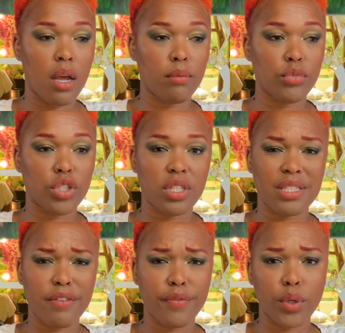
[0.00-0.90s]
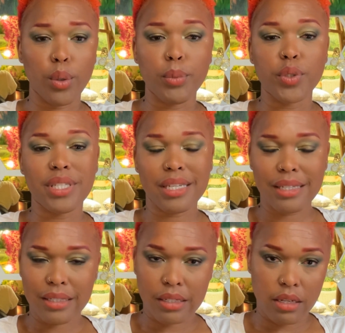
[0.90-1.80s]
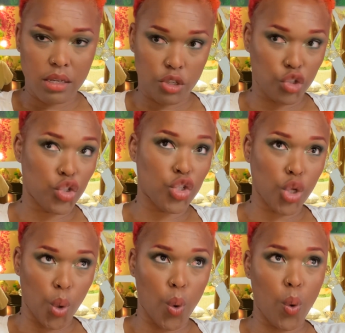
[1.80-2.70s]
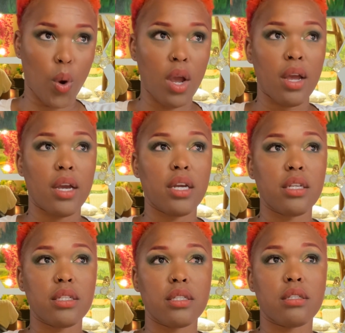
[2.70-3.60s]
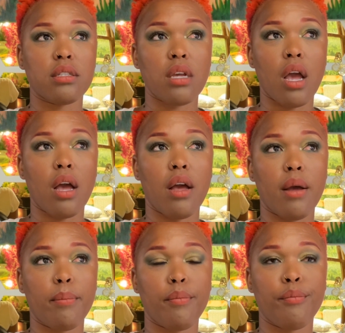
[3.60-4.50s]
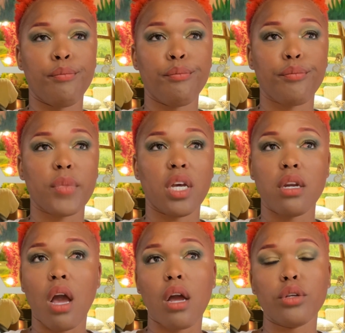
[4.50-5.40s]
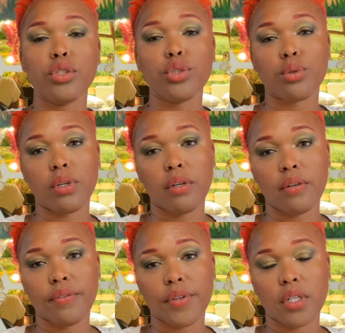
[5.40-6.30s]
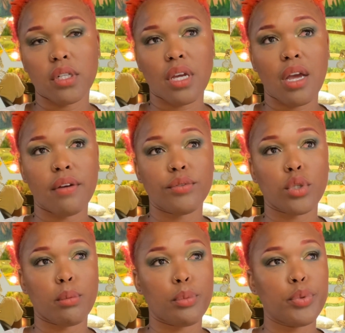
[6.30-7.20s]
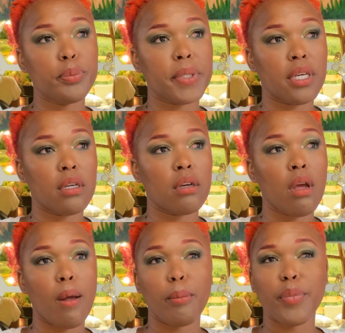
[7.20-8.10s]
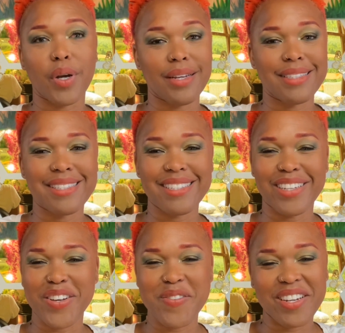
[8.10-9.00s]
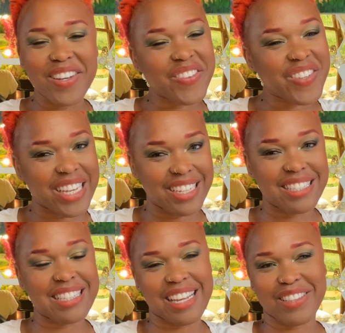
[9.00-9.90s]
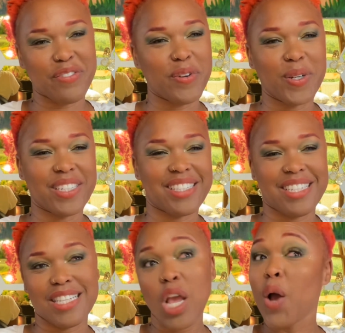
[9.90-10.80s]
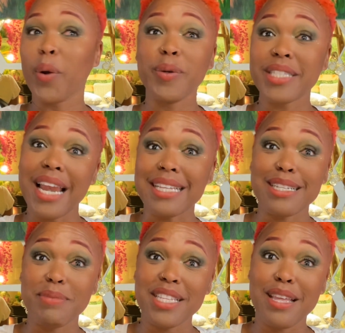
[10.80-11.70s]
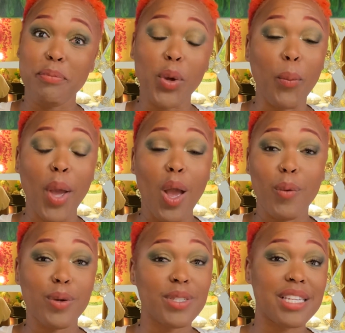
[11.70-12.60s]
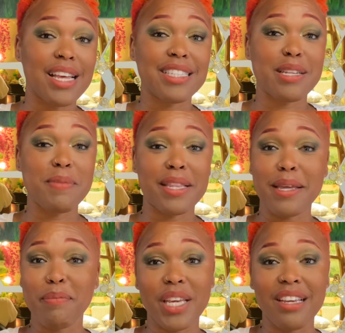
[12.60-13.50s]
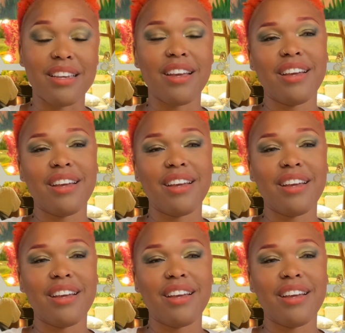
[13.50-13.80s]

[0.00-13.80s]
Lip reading: She does have low motility, so it is not unusual for her to have trouble pooping. But when you have kids, like, the focus is, when was the last time did they poop? When was the last time that they peed?